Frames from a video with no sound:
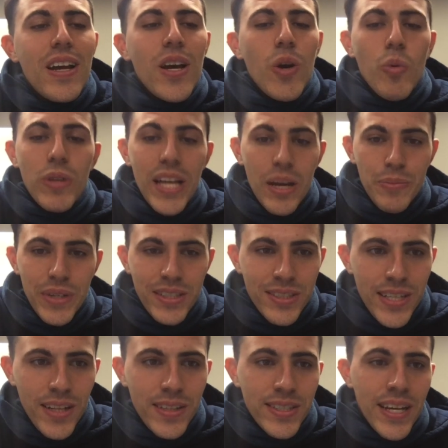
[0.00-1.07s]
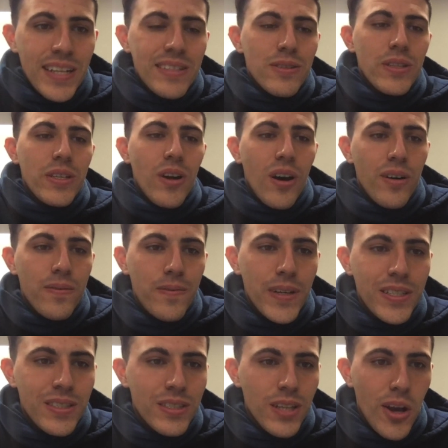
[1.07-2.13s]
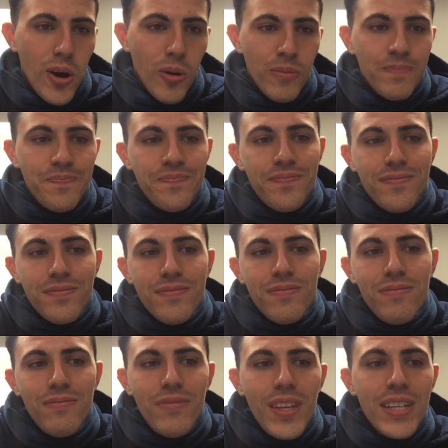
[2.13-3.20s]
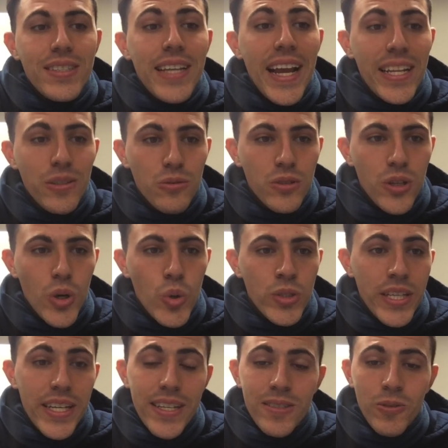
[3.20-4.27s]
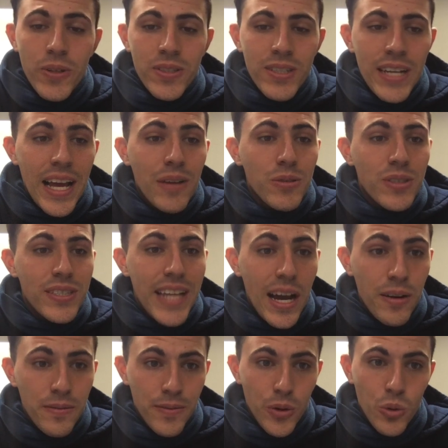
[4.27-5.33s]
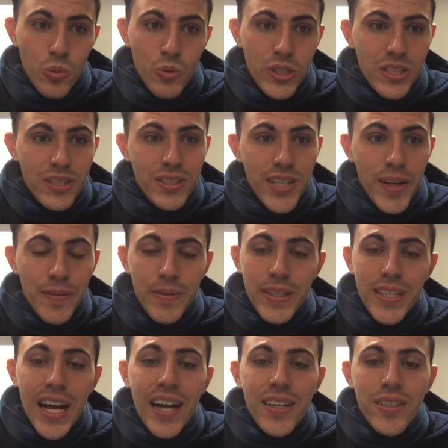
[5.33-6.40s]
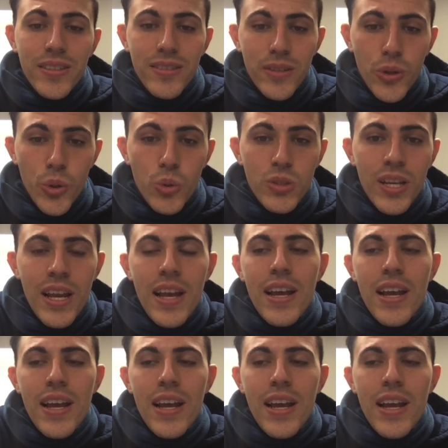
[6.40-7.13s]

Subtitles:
with that being said, let's get into the offense. So Daniel Jones is listed as doubtful, which is definitely not good news.